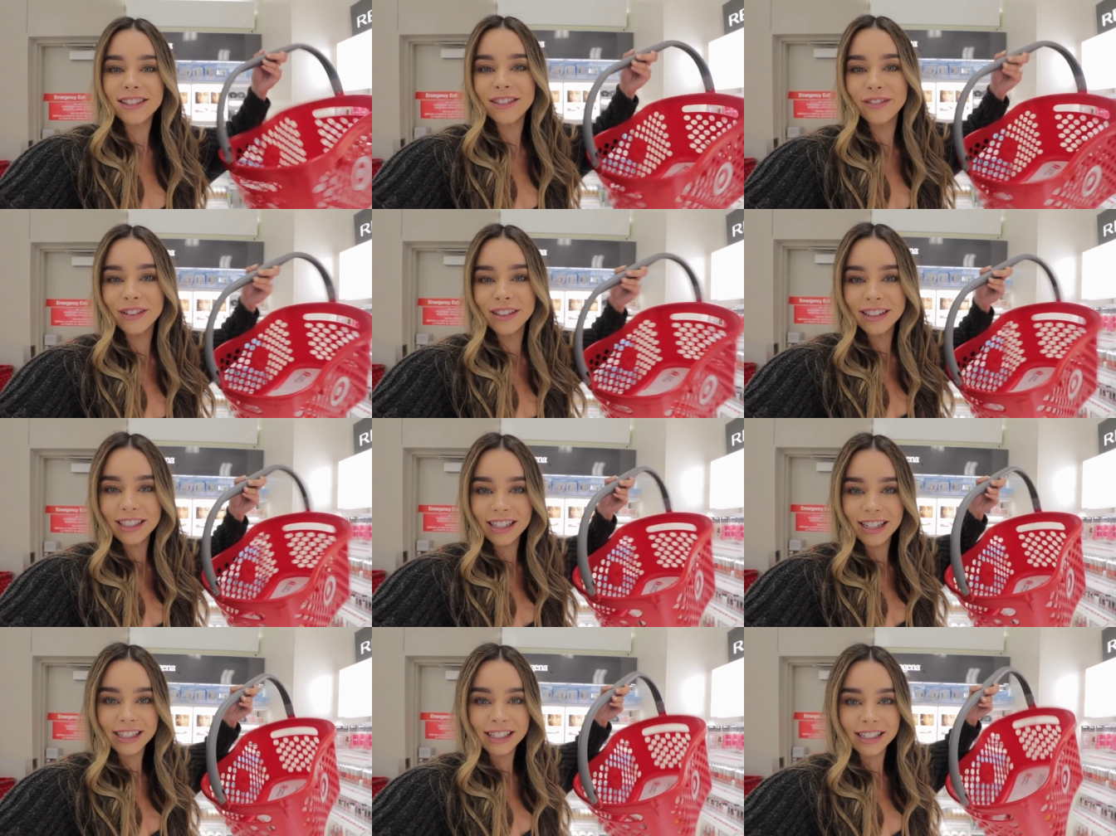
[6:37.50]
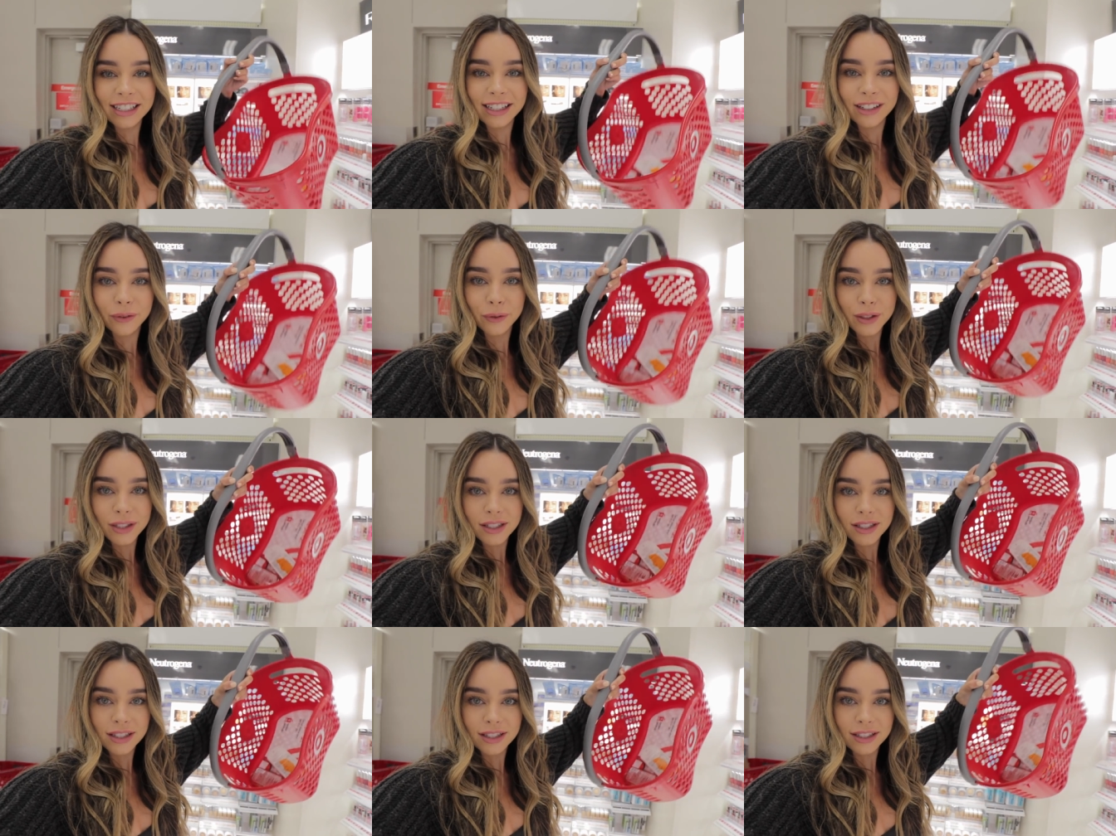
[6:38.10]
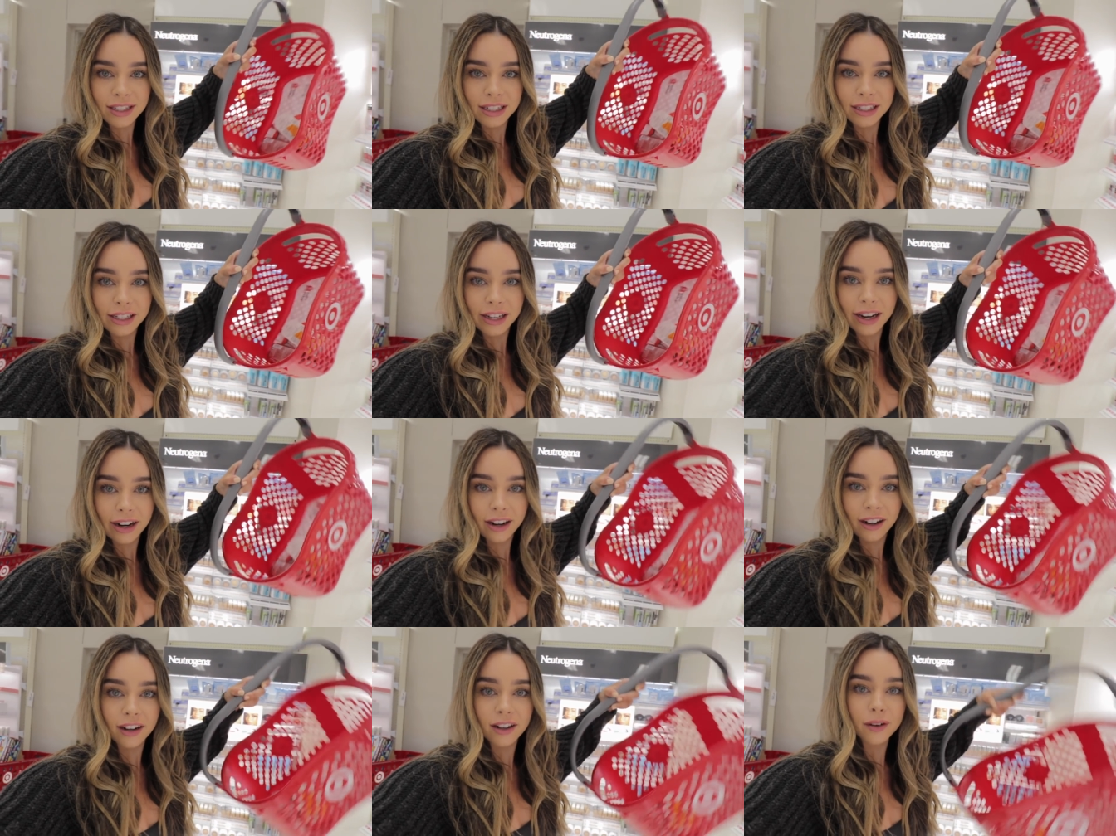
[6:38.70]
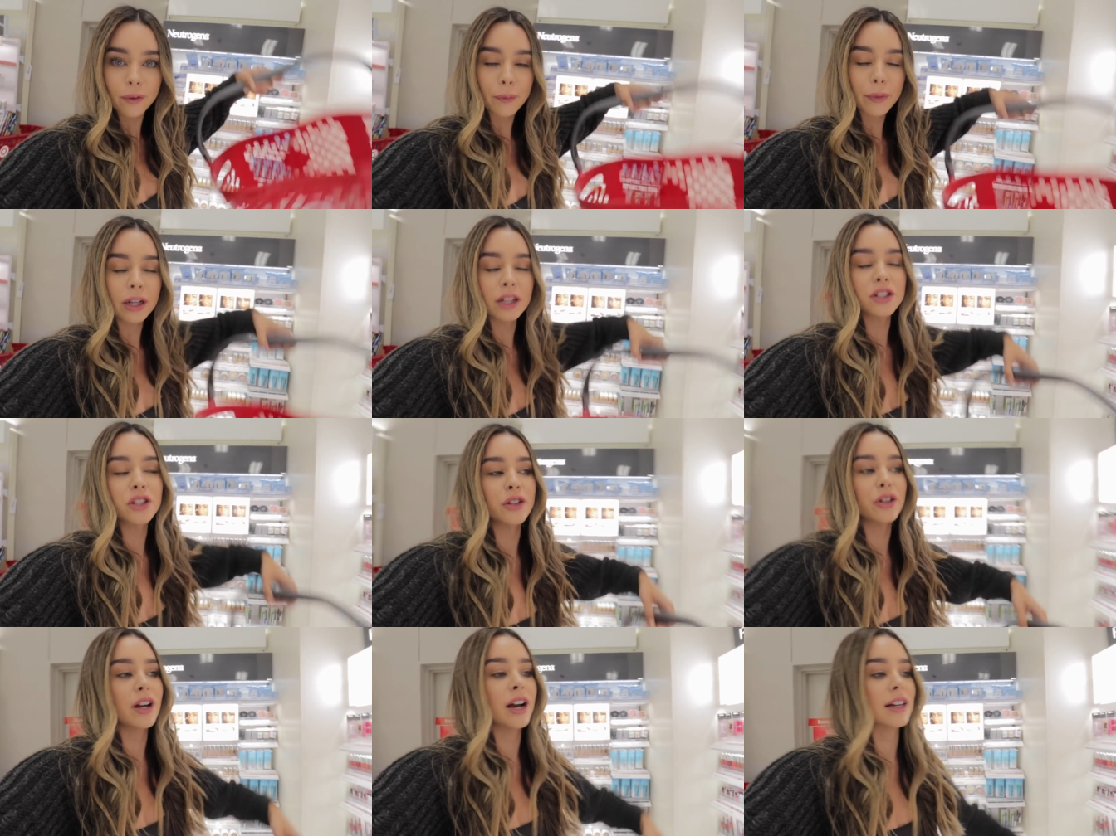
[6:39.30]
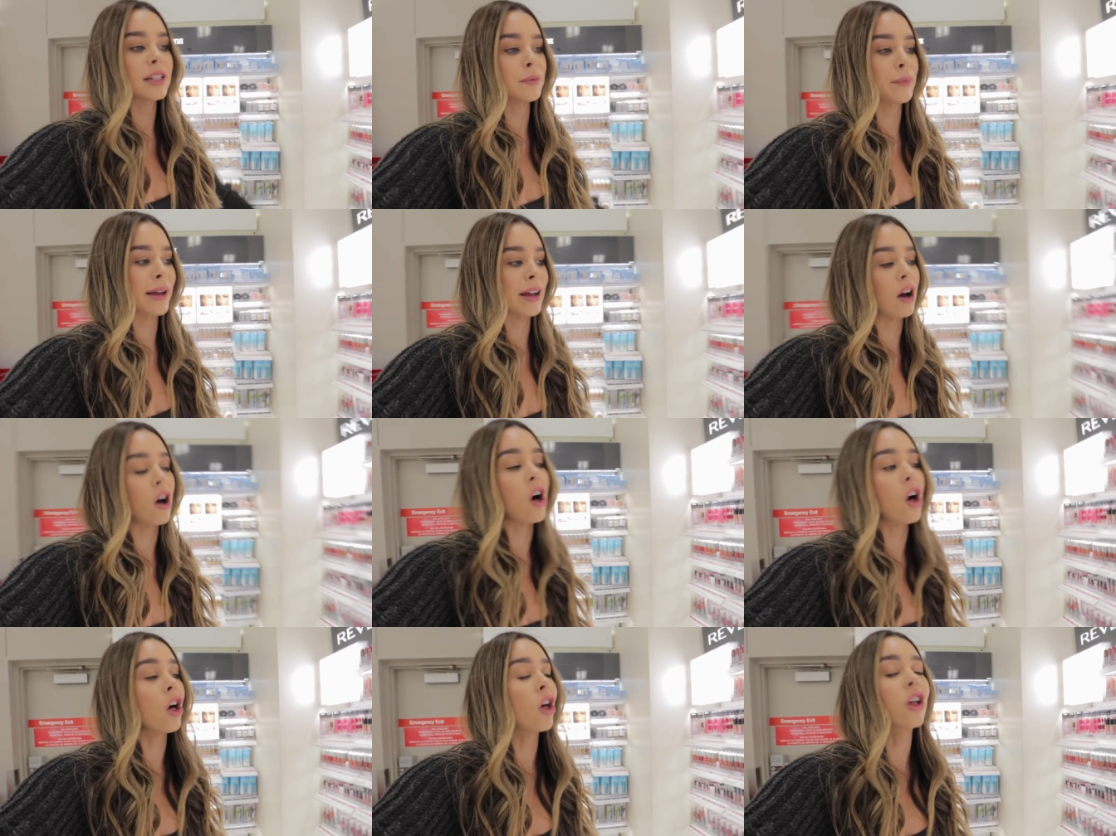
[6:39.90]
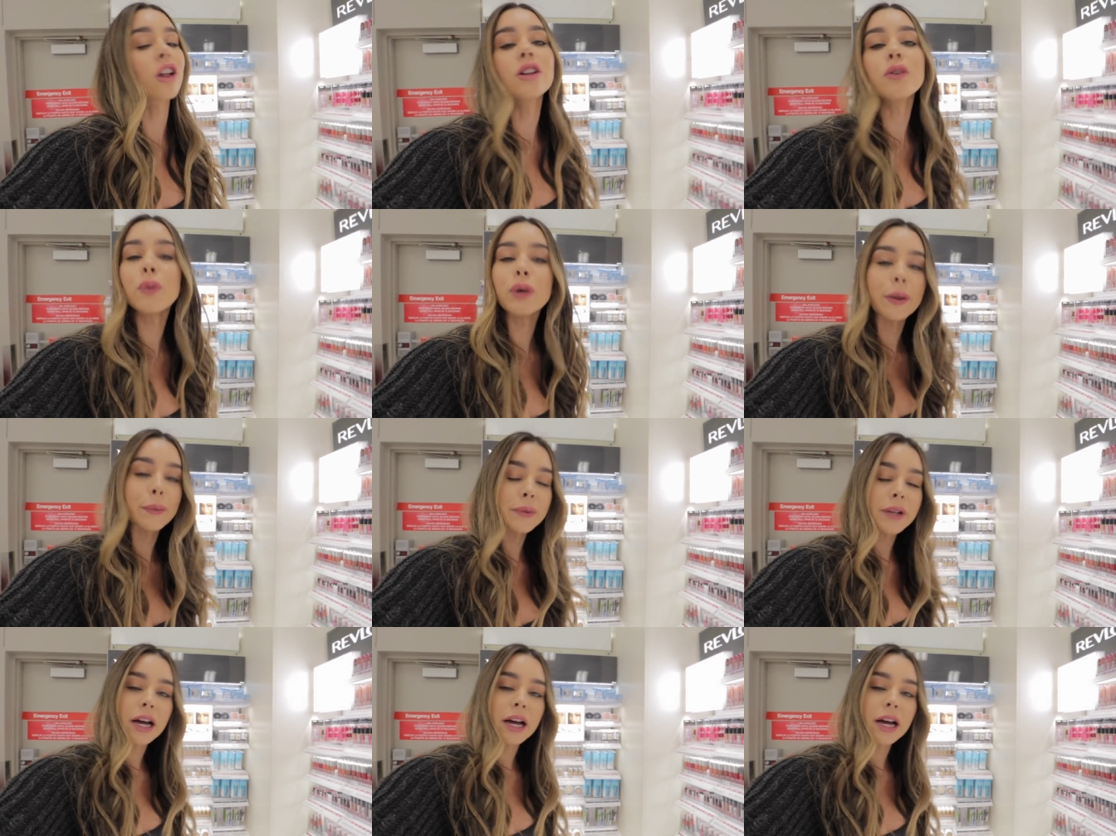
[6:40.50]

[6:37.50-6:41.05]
one thing I needed was the skincare. But I'll show you guys my haul when I'm